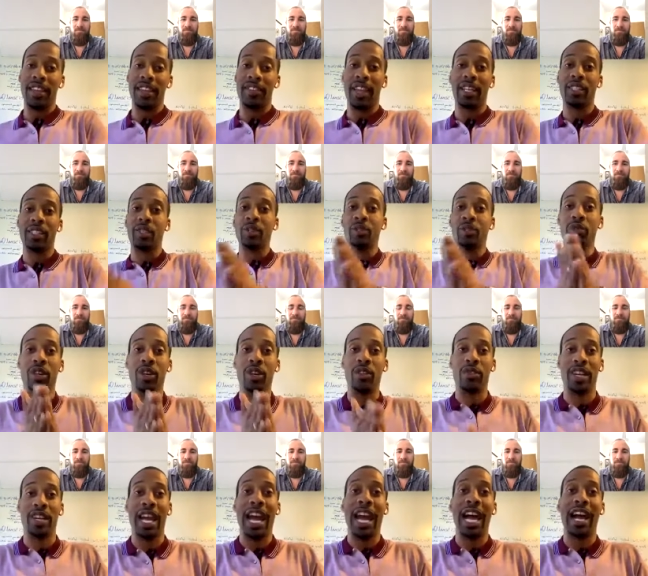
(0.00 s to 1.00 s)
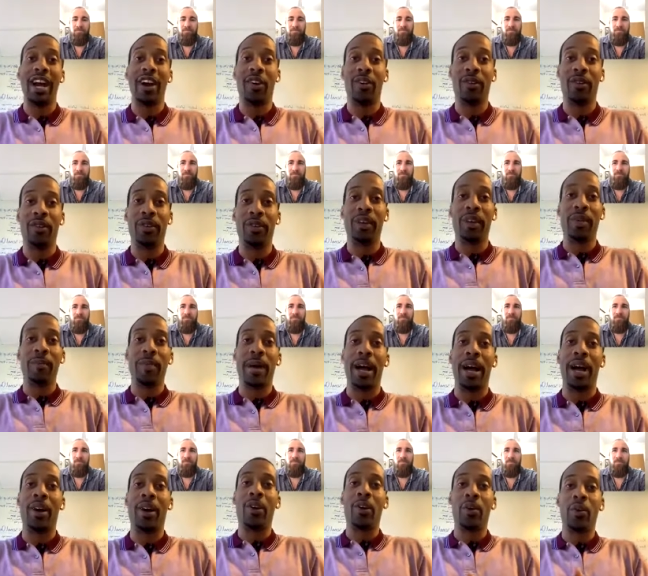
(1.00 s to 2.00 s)
that you know now
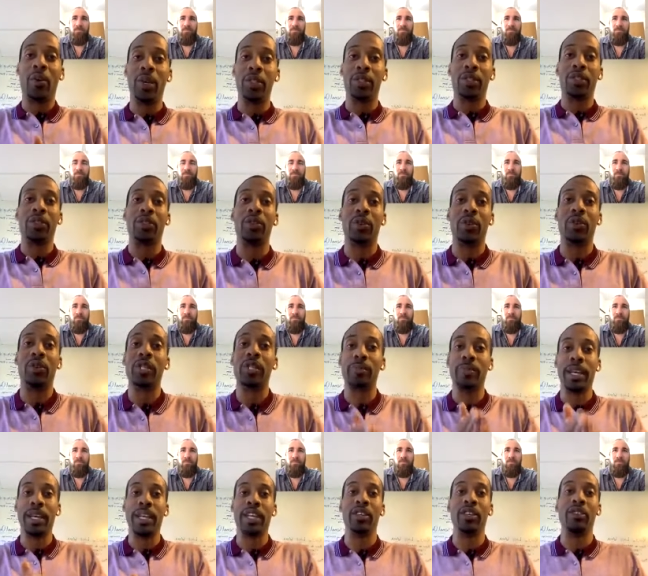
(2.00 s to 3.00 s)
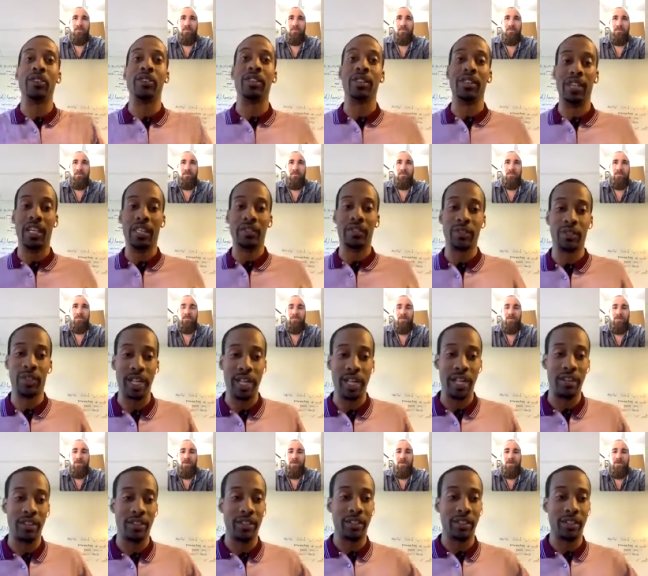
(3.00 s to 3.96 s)
about what you're doing what's making you successful now